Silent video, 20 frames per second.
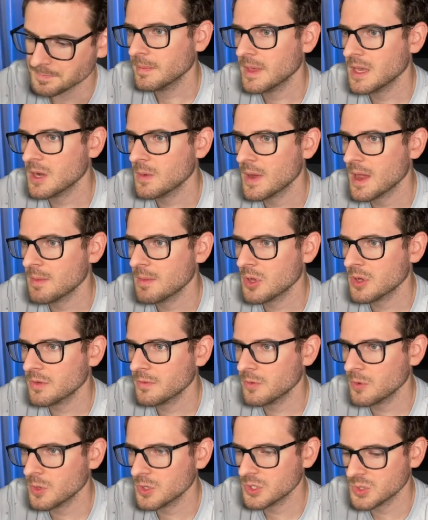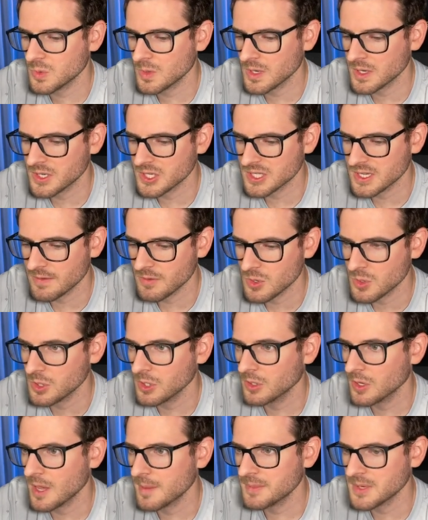Anyway, I'm looking forward to uh, just give you
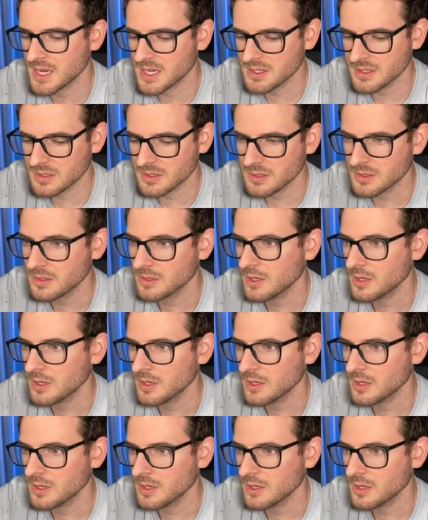little updates